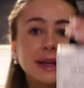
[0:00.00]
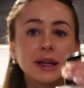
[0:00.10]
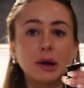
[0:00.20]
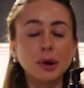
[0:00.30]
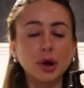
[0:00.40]
in
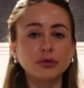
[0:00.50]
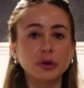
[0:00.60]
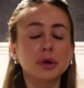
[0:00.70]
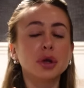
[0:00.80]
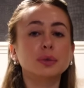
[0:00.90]
our
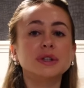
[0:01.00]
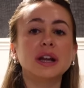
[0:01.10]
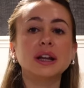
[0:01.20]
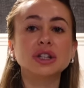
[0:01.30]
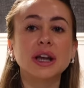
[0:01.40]
bathroom we did
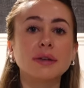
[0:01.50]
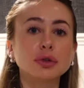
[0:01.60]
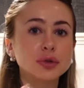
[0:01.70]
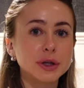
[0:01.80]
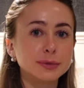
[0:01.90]
actually have a
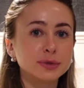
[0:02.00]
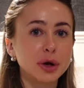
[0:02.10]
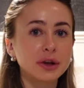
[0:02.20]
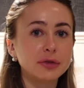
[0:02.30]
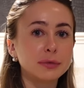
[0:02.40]
room
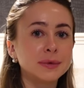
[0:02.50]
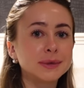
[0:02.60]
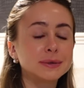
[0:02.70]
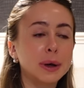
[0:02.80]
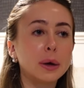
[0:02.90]
spray from them
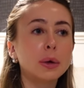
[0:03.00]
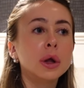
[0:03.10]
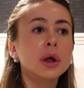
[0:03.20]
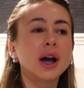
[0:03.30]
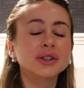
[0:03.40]
as well
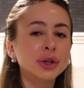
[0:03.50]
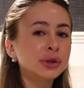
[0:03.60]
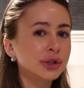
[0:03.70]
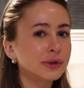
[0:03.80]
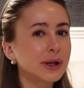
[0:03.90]
I
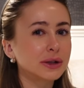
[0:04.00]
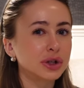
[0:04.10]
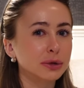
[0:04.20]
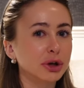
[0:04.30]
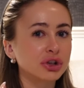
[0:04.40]
don't use that
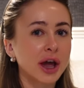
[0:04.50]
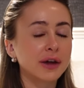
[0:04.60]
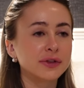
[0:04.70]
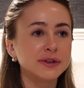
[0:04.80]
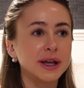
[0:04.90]
too much I
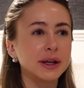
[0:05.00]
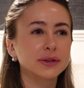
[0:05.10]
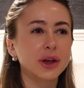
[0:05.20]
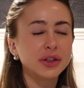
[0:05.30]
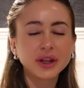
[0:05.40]
have to say
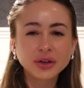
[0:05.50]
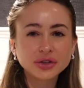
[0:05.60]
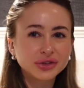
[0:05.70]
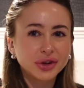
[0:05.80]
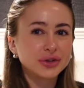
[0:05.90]
because I think I
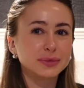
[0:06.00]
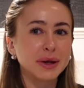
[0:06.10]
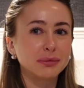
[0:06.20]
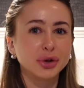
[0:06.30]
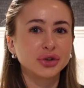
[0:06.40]
just don't
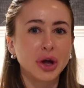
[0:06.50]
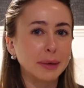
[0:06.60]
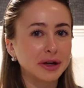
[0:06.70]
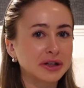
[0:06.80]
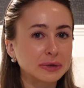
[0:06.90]
spend much
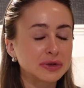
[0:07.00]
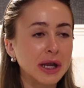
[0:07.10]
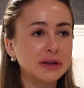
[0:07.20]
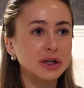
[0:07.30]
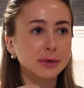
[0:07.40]
time in our
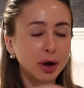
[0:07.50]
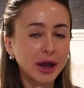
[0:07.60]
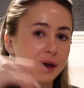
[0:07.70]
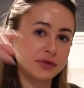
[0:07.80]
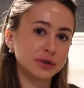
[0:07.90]
downstairs loo but I
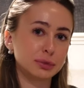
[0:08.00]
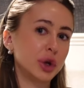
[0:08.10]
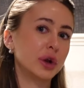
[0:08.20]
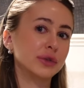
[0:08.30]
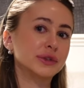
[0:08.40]
have just put
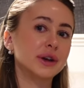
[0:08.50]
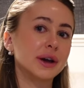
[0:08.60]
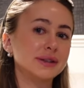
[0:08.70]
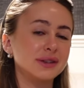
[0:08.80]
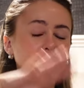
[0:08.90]
it on the
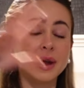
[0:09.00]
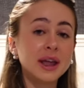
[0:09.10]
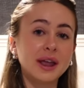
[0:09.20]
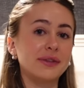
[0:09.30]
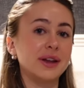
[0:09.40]
side so
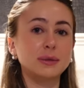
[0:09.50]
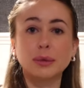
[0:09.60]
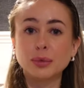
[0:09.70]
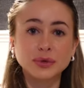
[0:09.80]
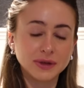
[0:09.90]
if
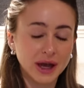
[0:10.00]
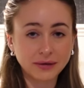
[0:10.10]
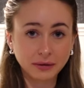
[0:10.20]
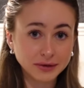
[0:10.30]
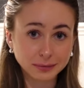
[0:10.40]
anyone wants to
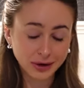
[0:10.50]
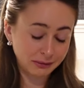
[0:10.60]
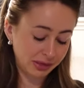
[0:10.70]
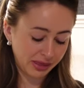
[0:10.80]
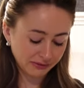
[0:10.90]
have a spray
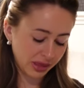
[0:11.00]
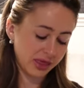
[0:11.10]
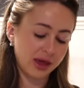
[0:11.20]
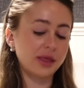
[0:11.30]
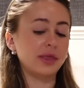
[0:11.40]
when they're in
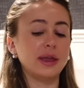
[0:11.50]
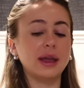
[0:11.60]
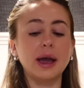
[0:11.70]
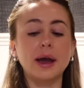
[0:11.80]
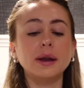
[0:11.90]
there then they
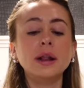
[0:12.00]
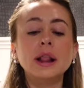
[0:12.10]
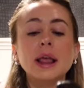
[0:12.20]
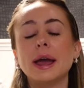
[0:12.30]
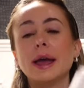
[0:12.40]
can
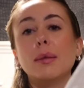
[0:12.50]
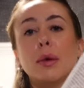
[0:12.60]
um,